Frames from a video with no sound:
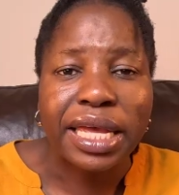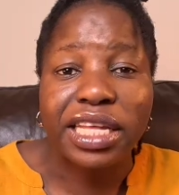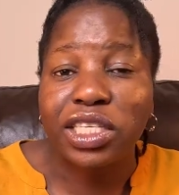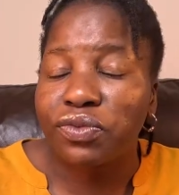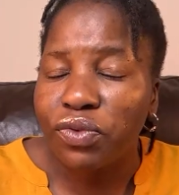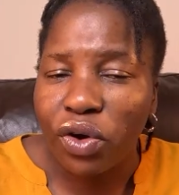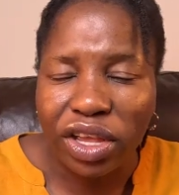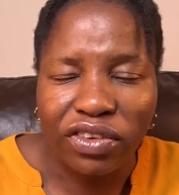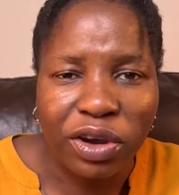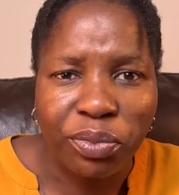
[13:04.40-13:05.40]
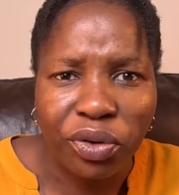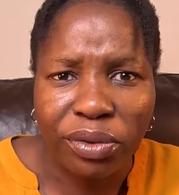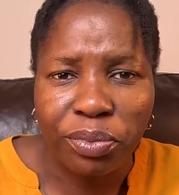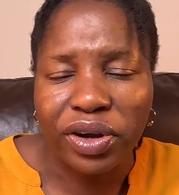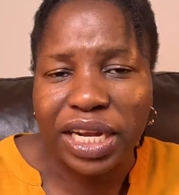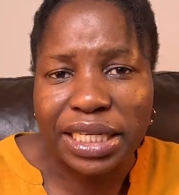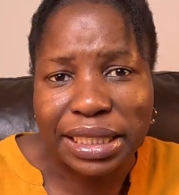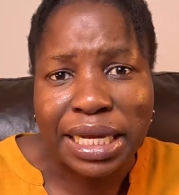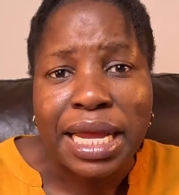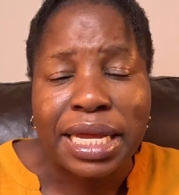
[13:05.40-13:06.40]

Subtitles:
is for career progression.